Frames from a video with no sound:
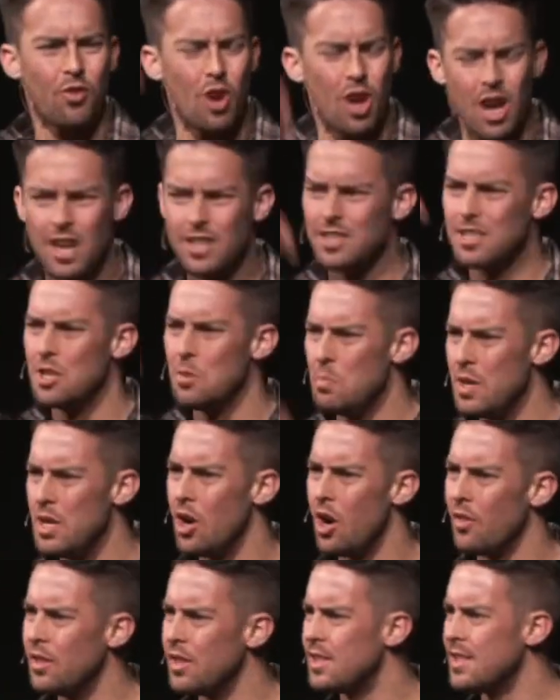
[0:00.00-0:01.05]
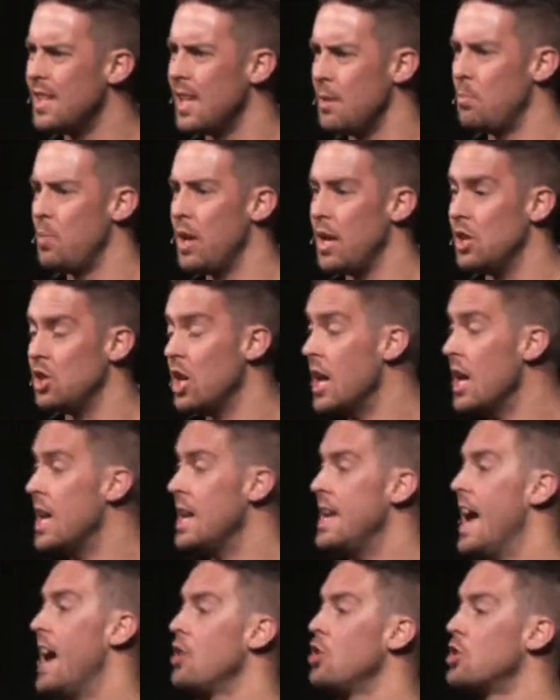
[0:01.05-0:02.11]
for us to be on the same page?
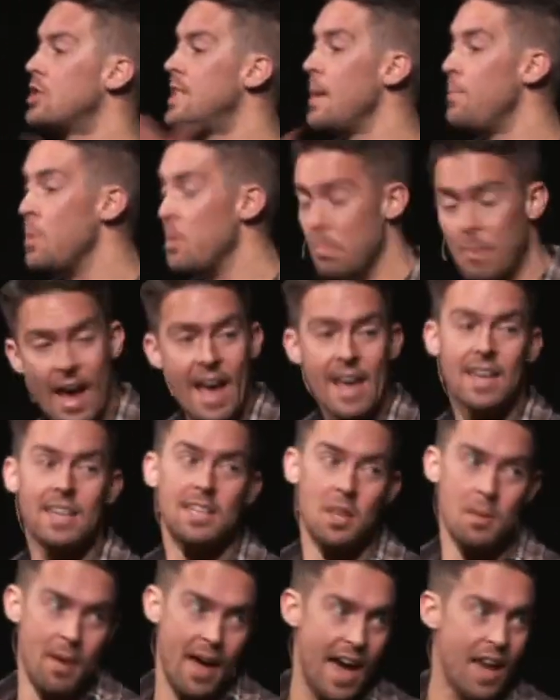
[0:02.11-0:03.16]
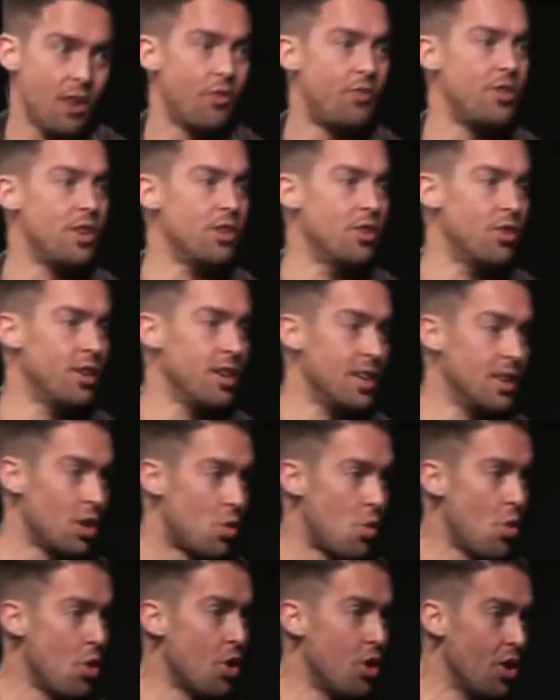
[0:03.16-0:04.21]
Now you're stepping back into the battlefield in the
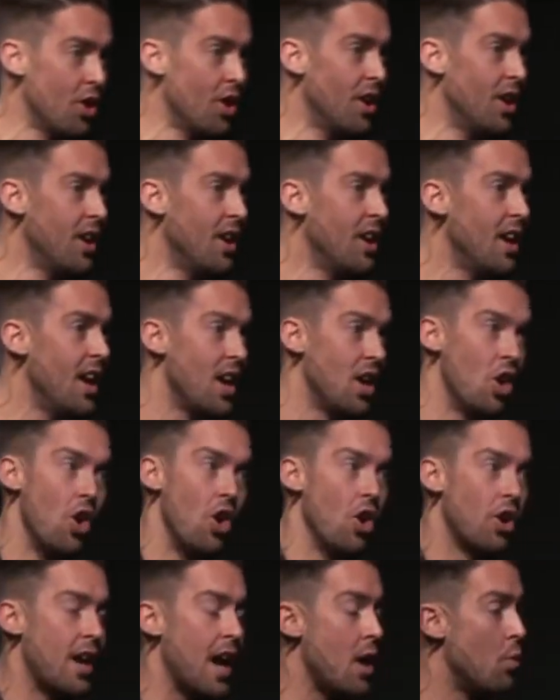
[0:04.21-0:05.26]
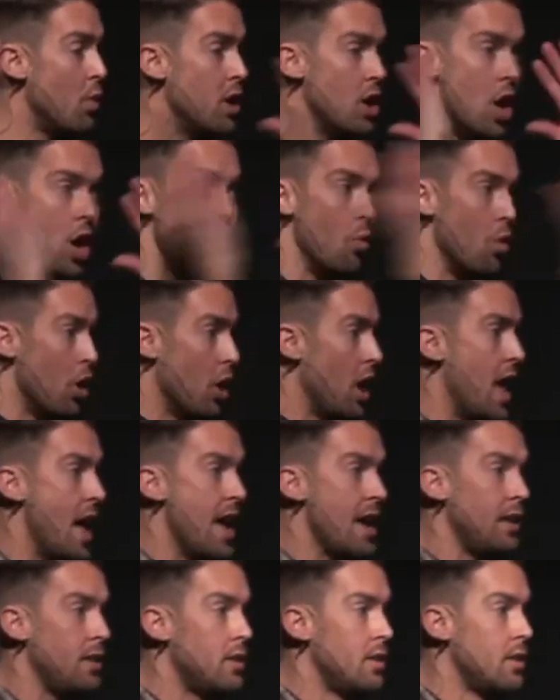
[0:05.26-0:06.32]
quarter and going, okay, we know we're
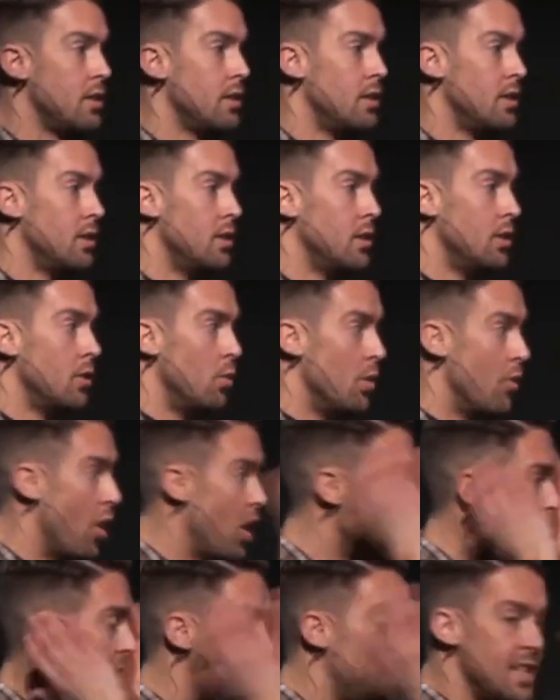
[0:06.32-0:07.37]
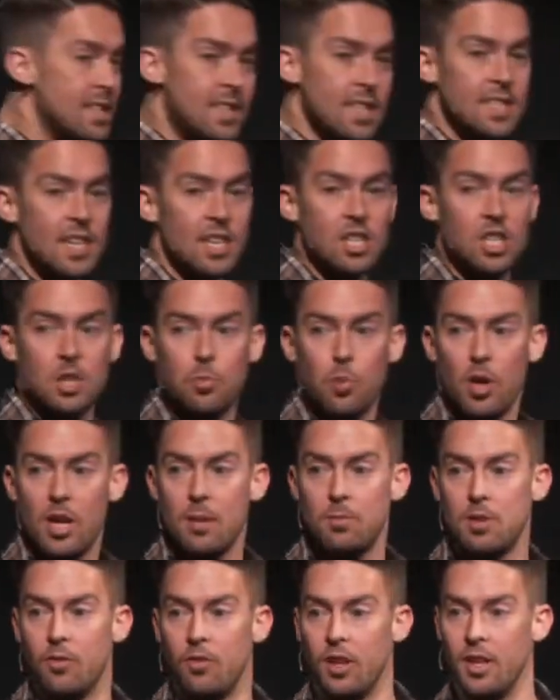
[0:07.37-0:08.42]
aligned. We've already made these decisions
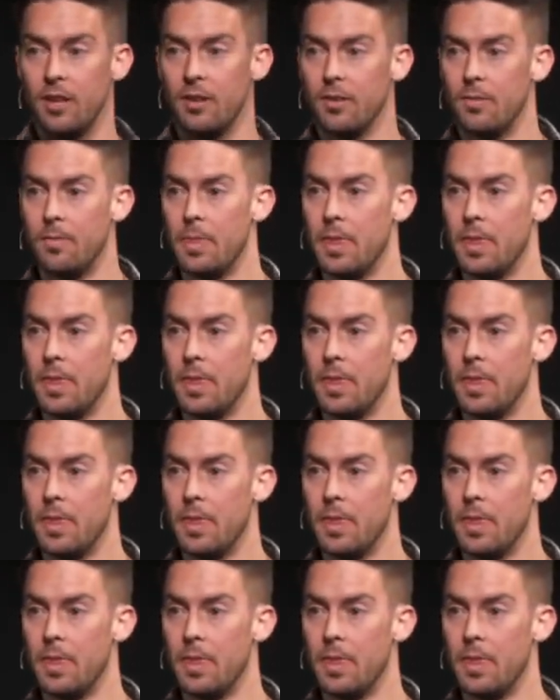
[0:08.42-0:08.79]
preemptively.